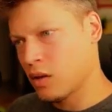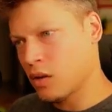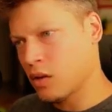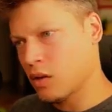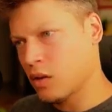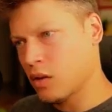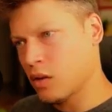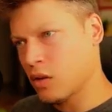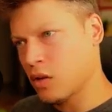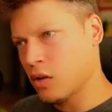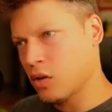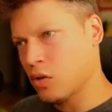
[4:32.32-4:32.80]

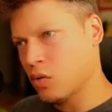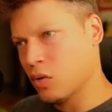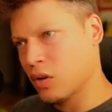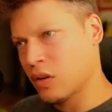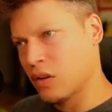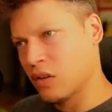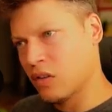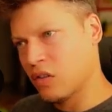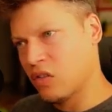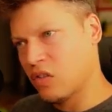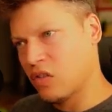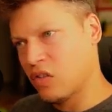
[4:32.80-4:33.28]
you
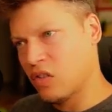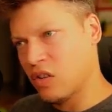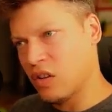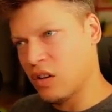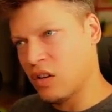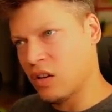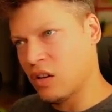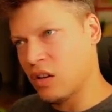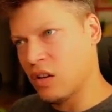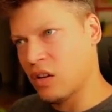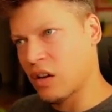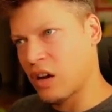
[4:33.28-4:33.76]
can
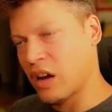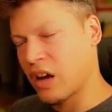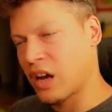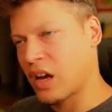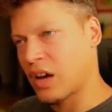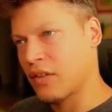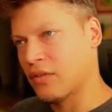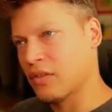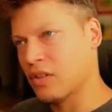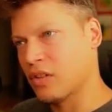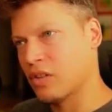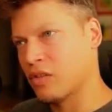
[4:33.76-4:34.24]
see I
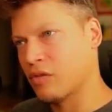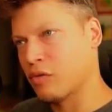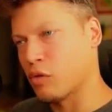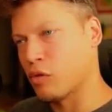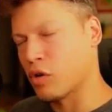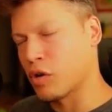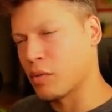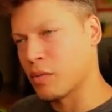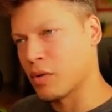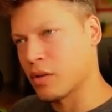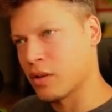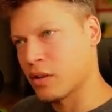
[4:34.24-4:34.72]
have this
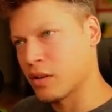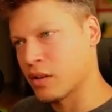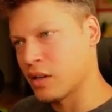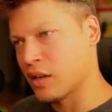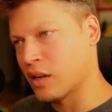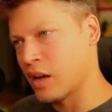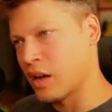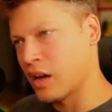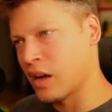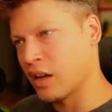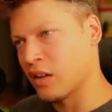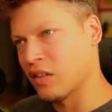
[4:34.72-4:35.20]
formula that
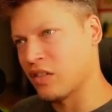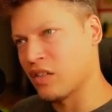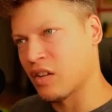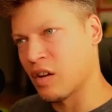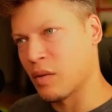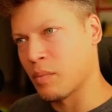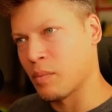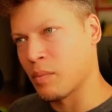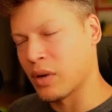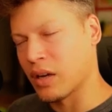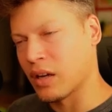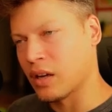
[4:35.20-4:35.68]
adds
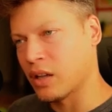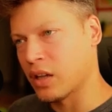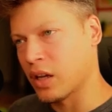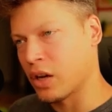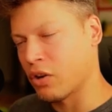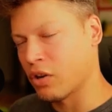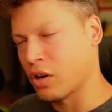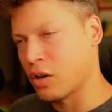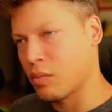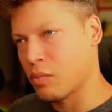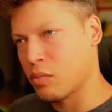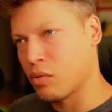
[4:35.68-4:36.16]
up my
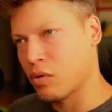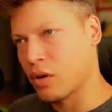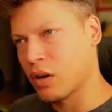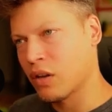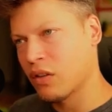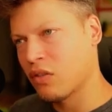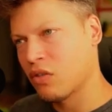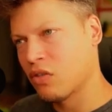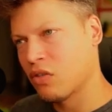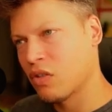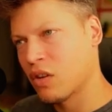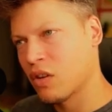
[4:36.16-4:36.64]
clarity
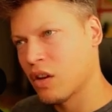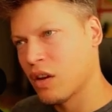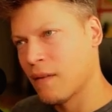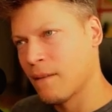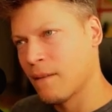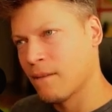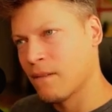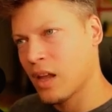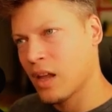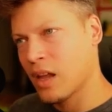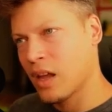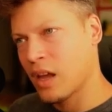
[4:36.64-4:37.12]
points,
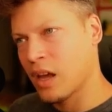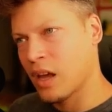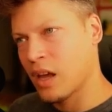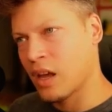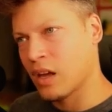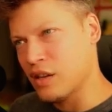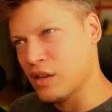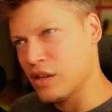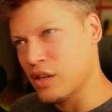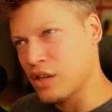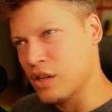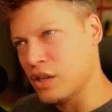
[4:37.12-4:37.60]

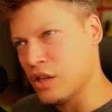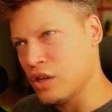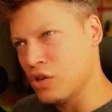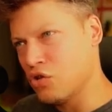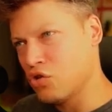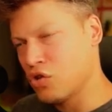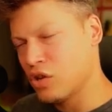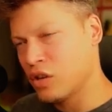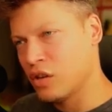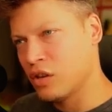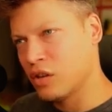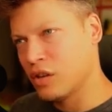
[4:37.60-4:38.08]
and
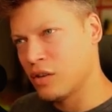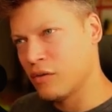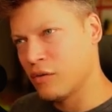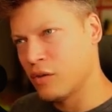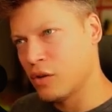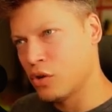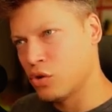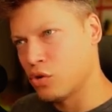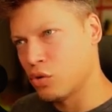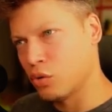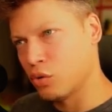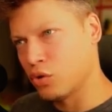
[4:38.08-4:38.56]
each
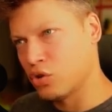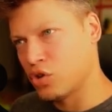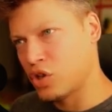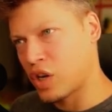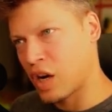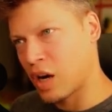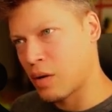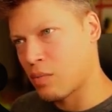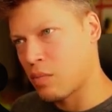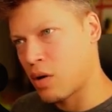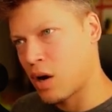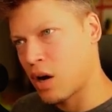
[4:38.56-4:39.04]
individual
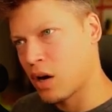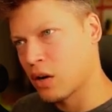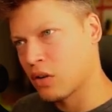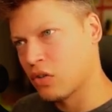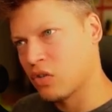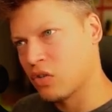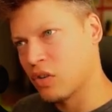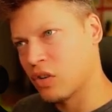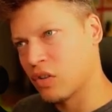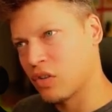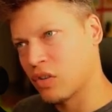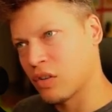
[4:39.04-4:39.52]

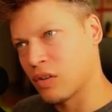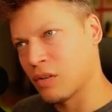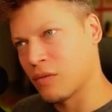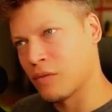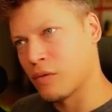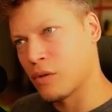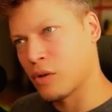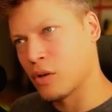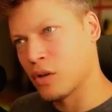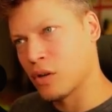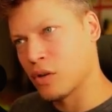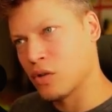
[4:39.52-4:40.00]
checkbox is
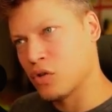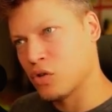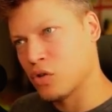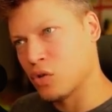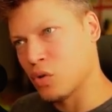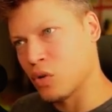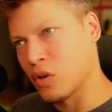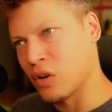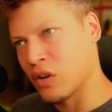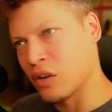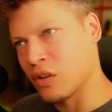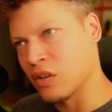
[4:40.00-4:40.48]
converted
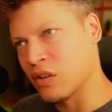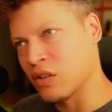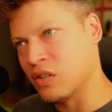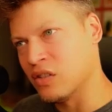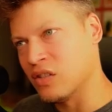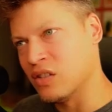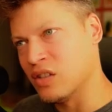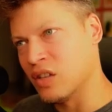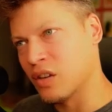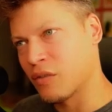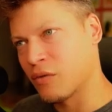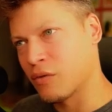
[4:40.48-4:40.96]
to a
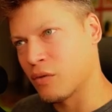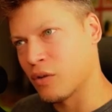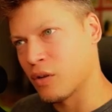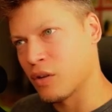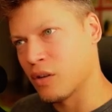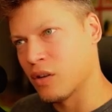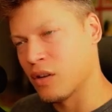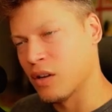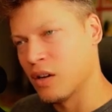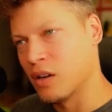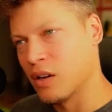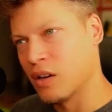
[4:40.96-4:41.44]

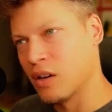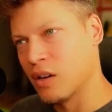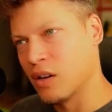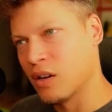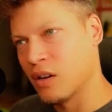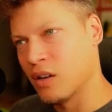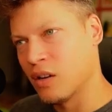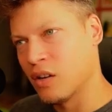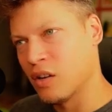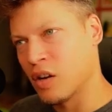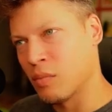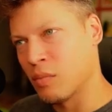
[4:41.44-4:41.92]
different
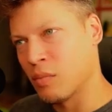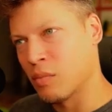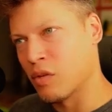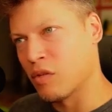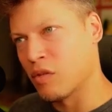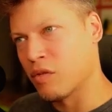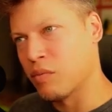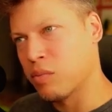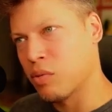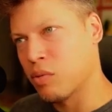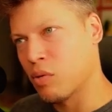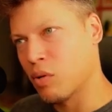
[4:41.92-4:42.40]
number
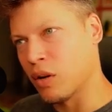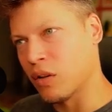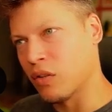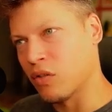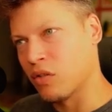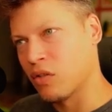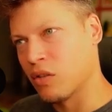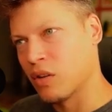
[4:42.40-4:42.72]
of points.